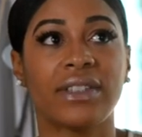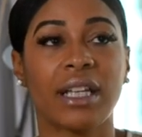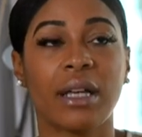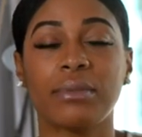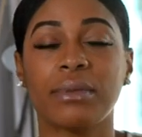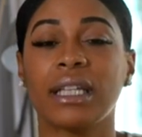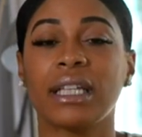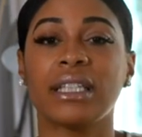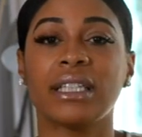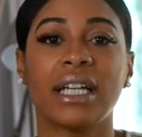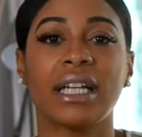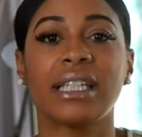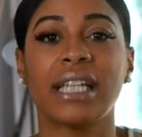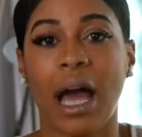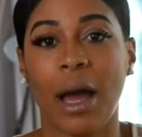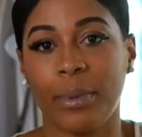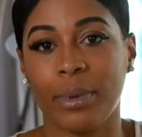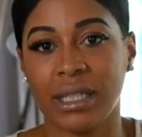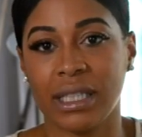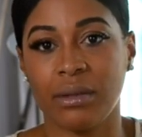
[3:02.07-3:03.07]
something does
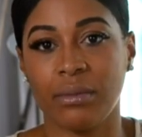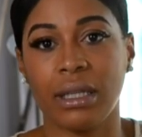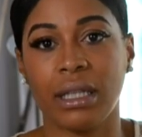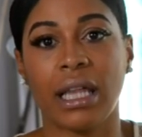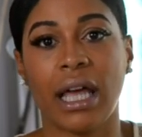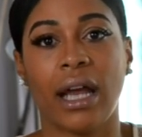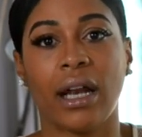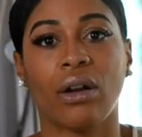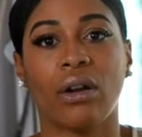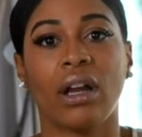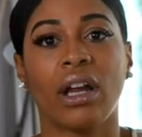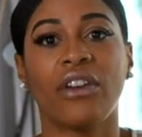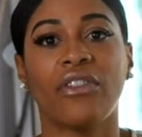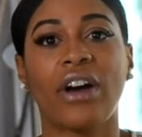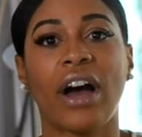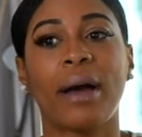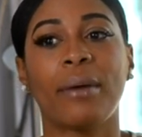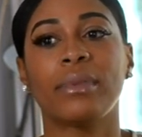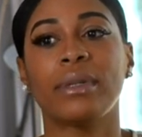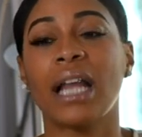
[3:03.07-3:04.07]
happen to me later, if
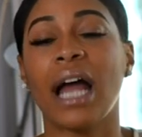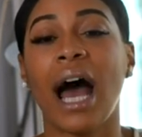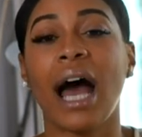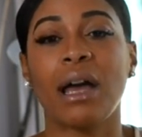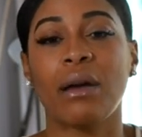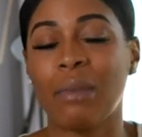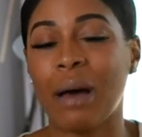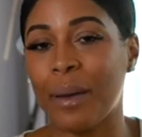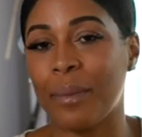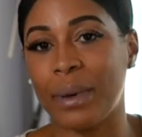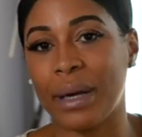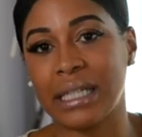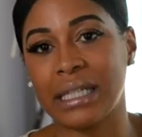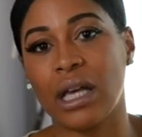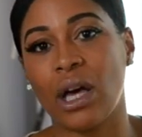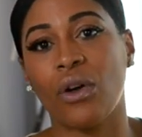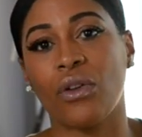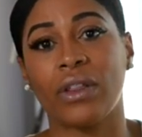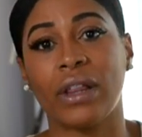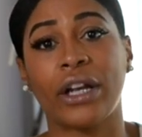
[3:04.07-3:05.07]
I'm not in my best
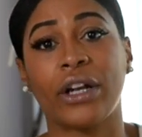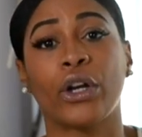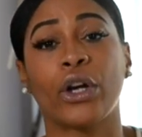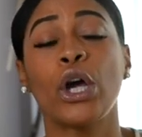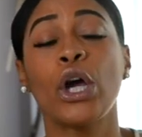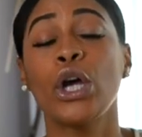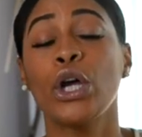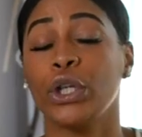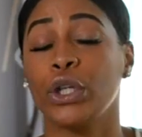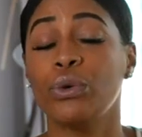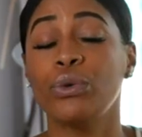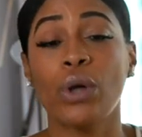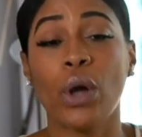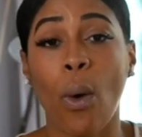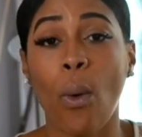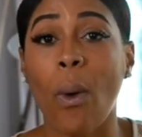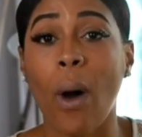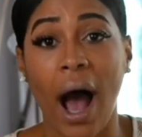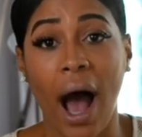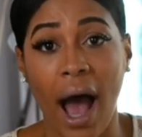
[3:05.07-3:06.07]
health later, you
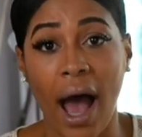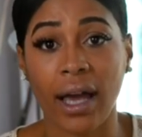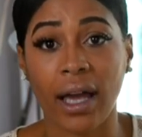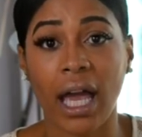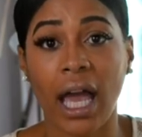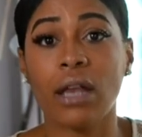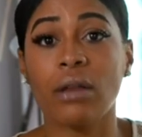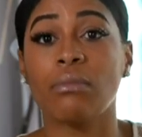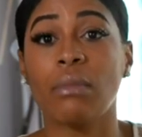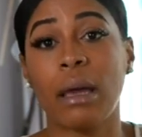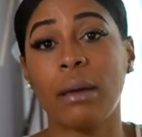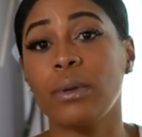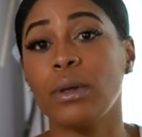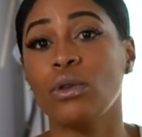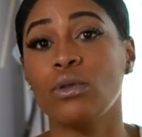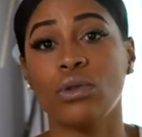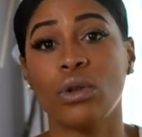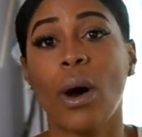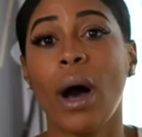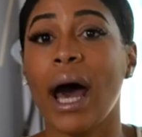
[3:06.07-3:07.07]
know why. And maybe
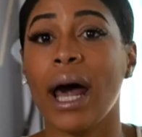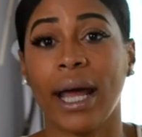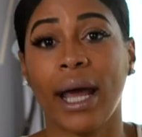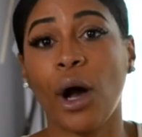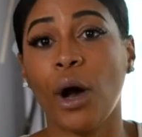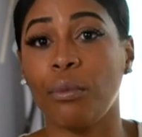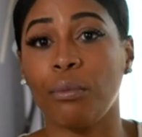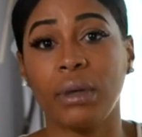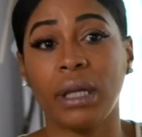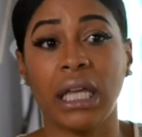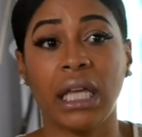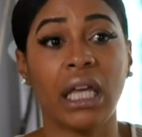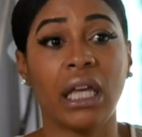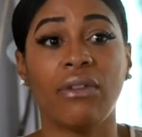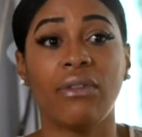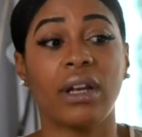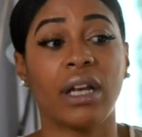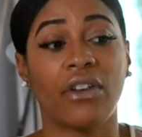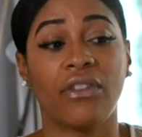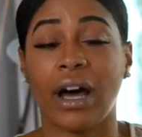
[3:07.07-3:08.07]
you know how to help me
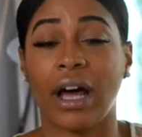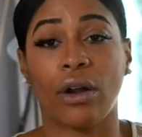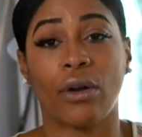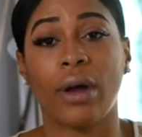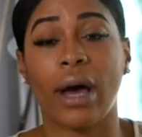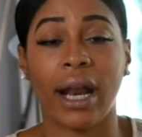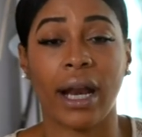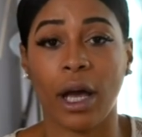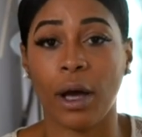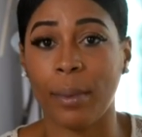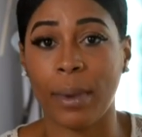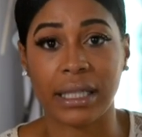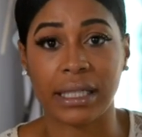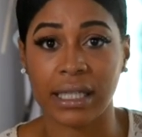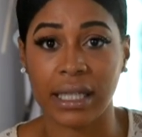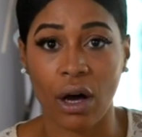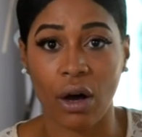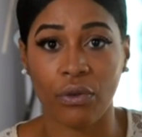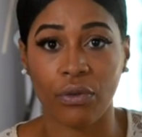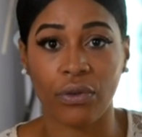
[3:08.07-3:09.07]
even if I don't know how to help
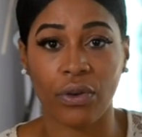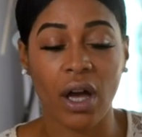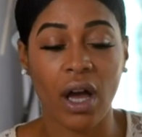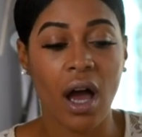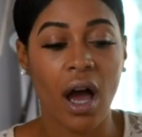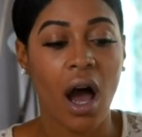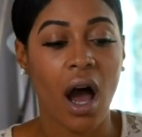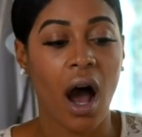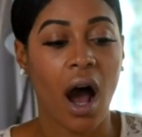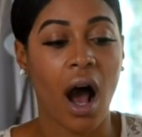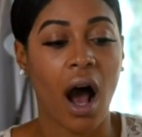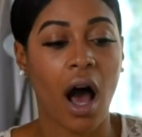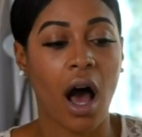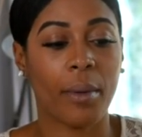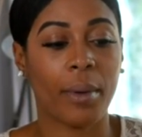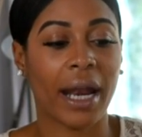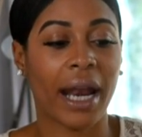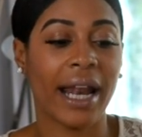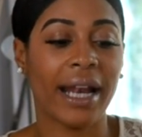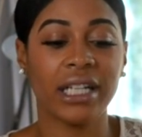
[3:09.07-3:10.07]
myself.
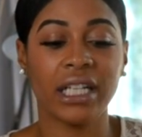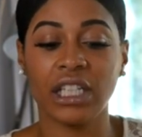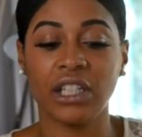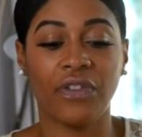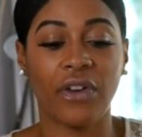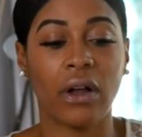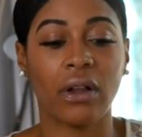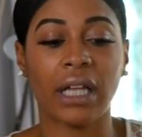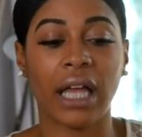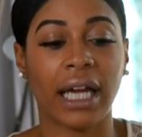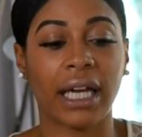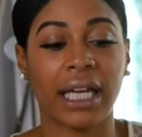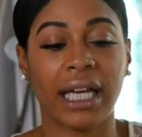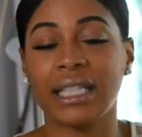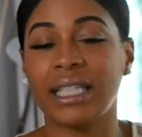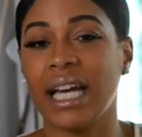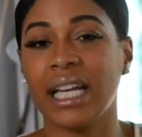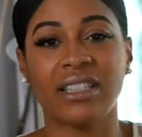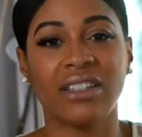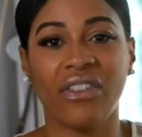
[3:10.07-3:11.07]
And I just felt like it
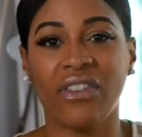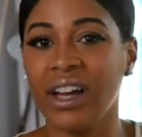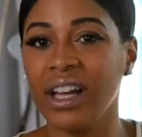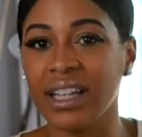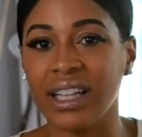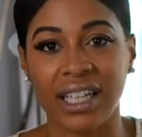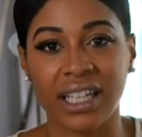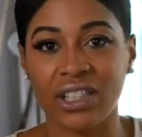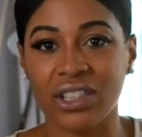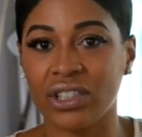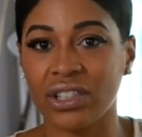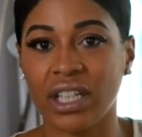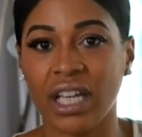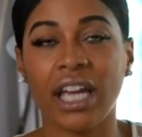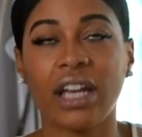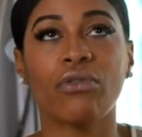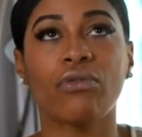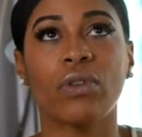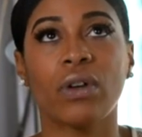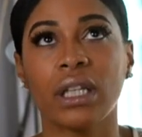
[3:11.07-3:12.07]
takes a village.
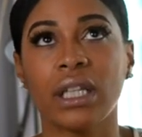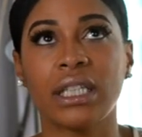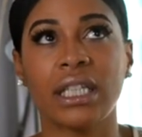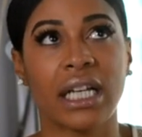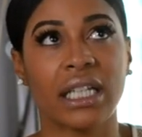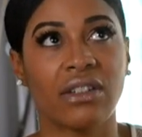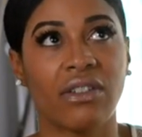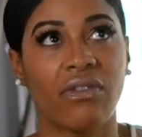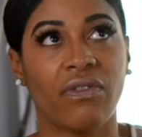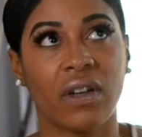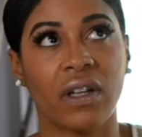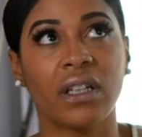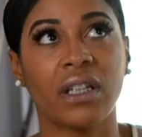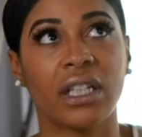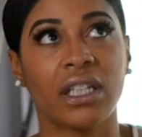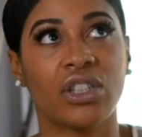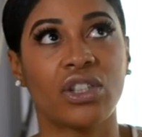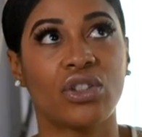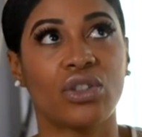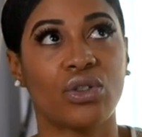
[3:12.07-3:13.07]
It really takes a
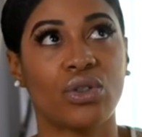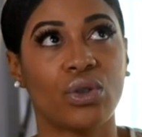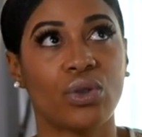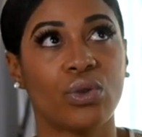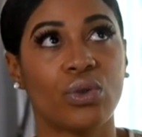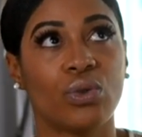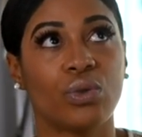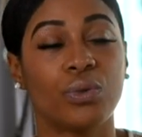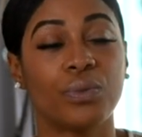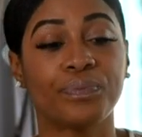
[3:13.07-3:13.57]
village to